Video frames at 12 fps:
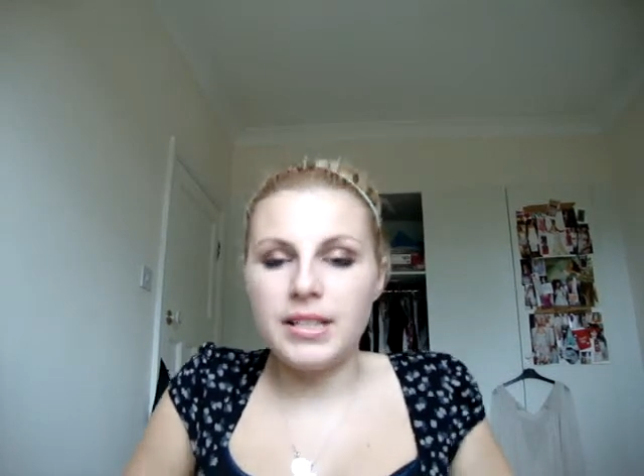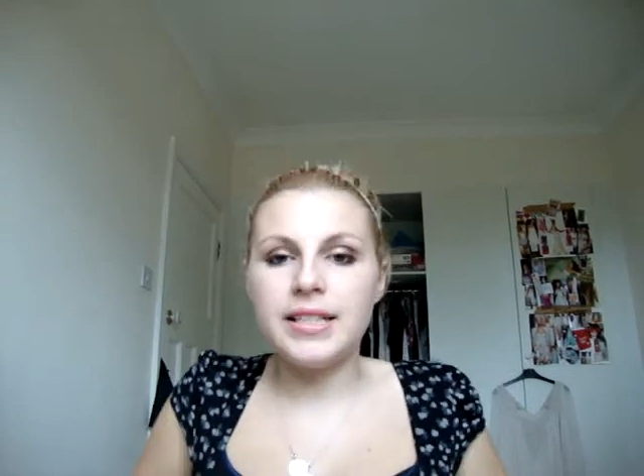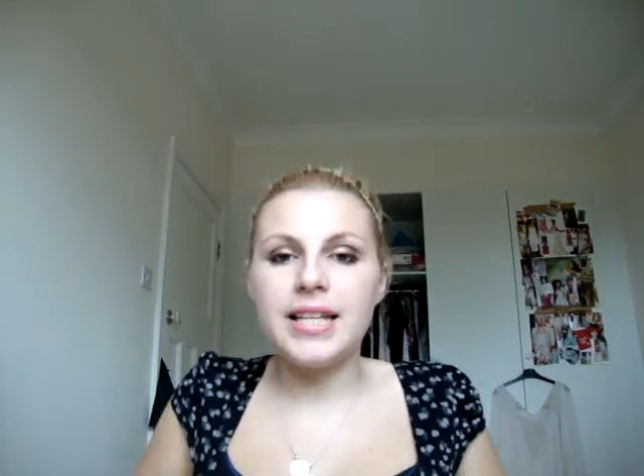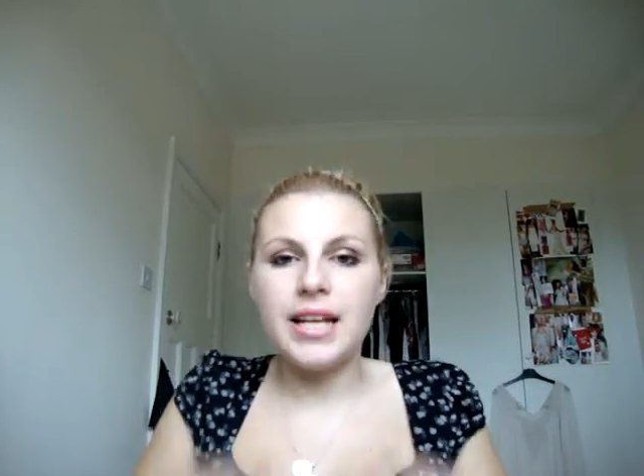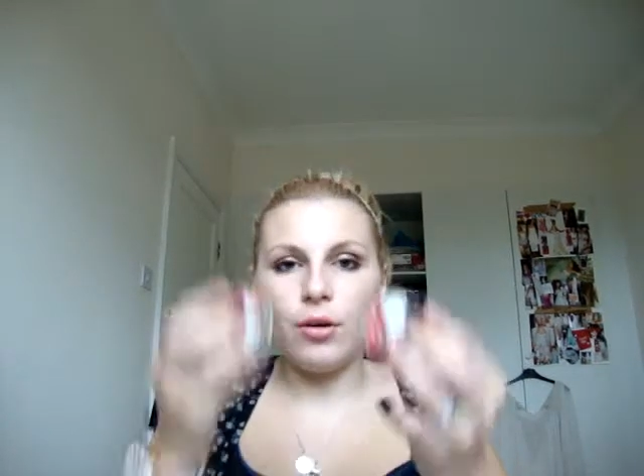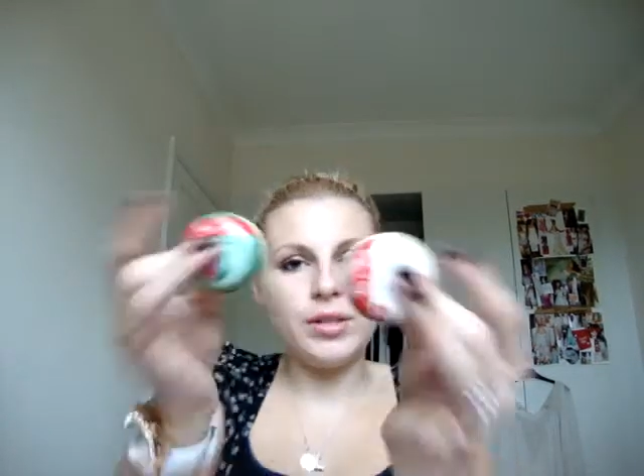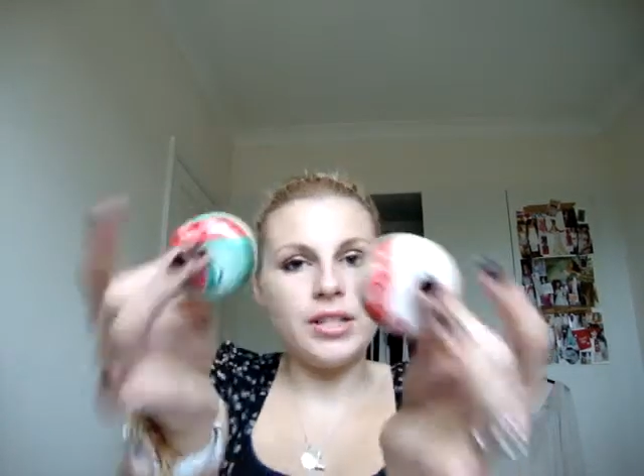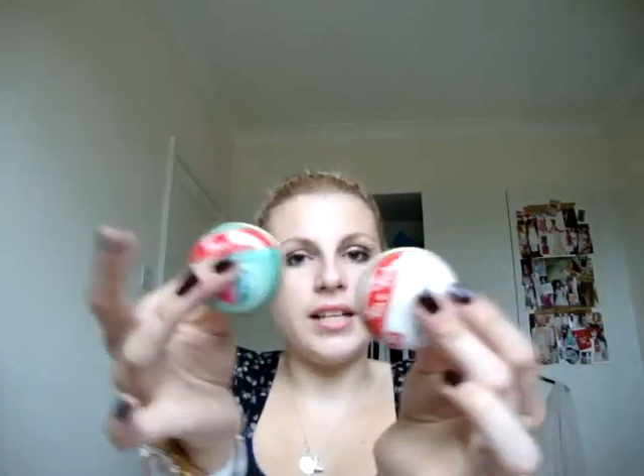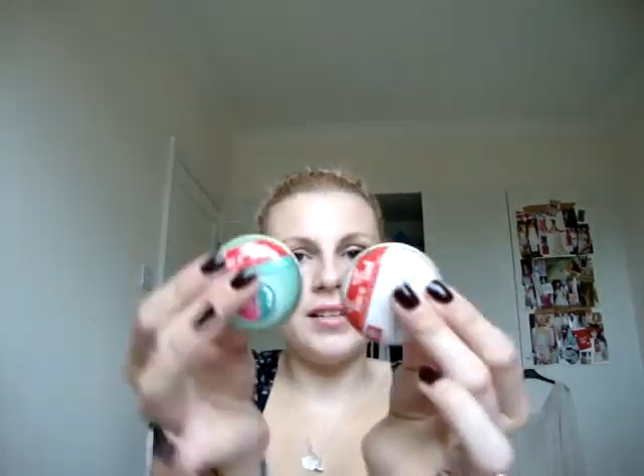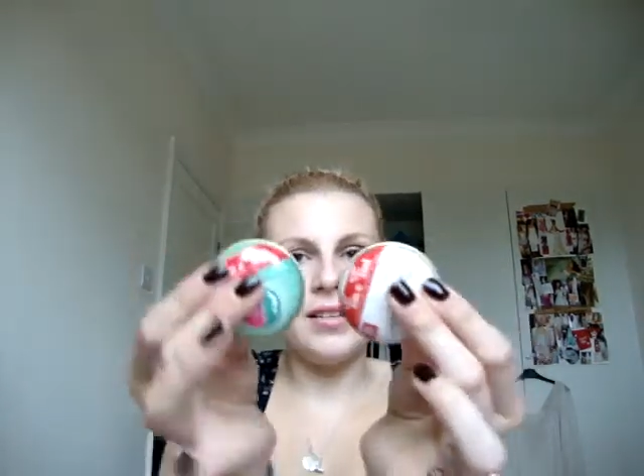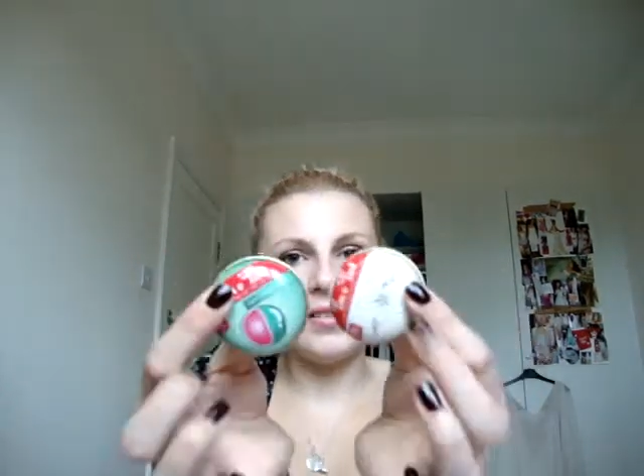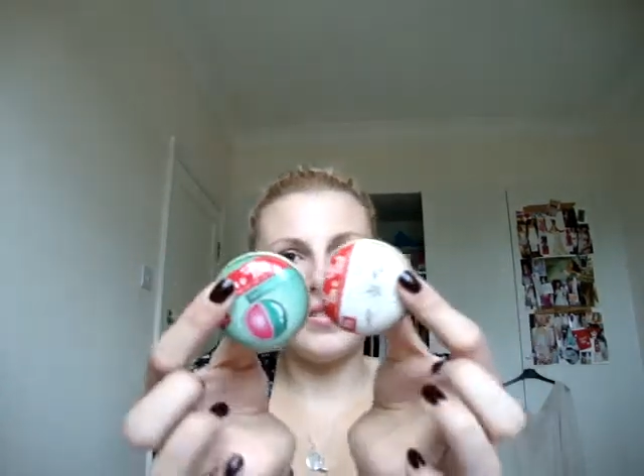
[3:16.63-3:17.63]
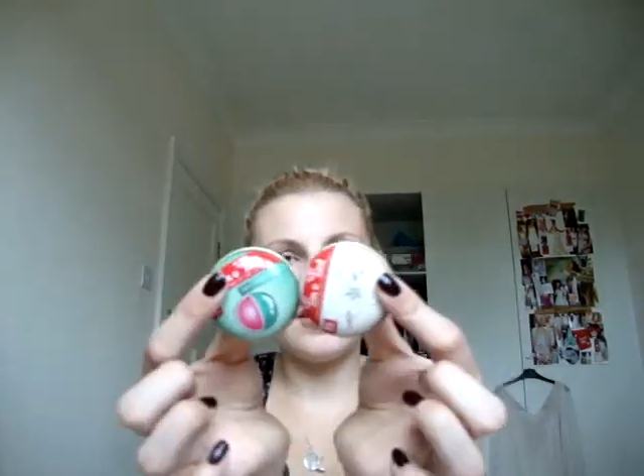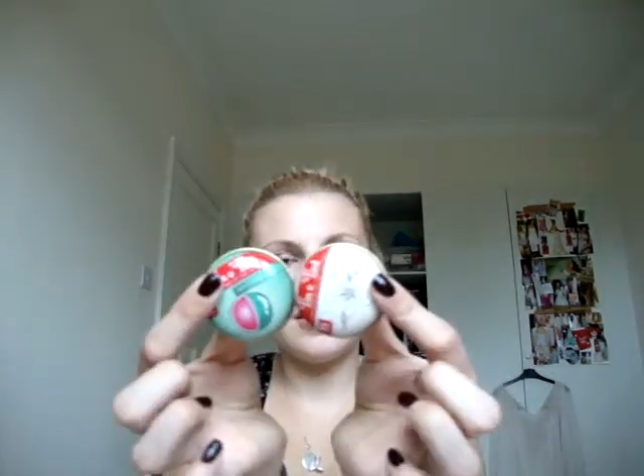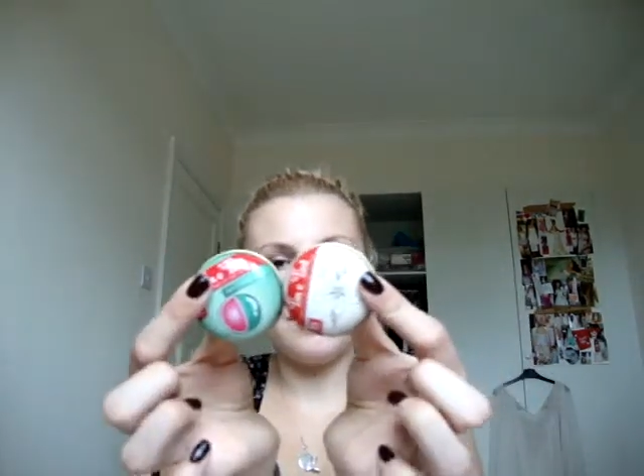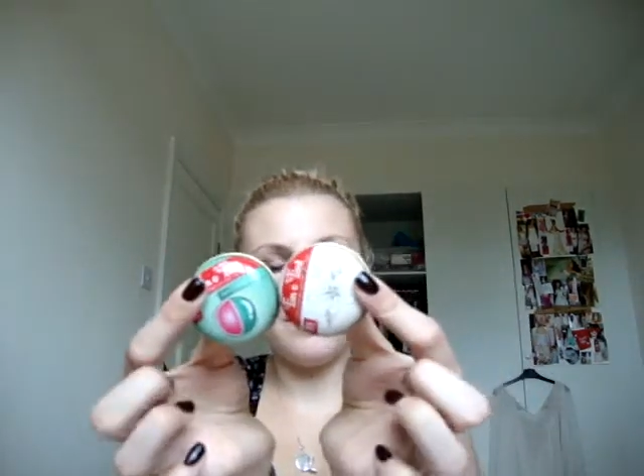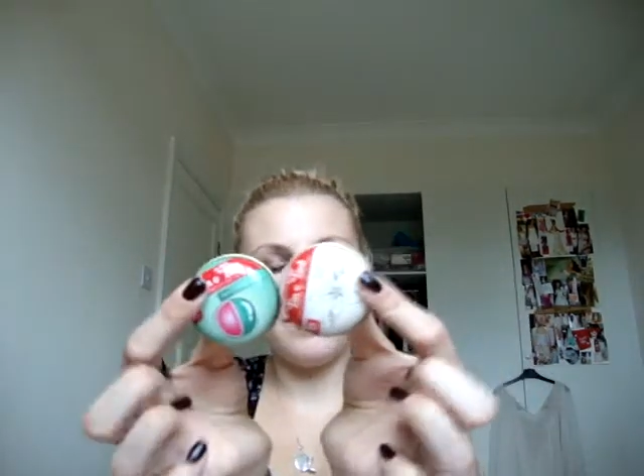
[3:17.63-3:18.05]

Tino tints.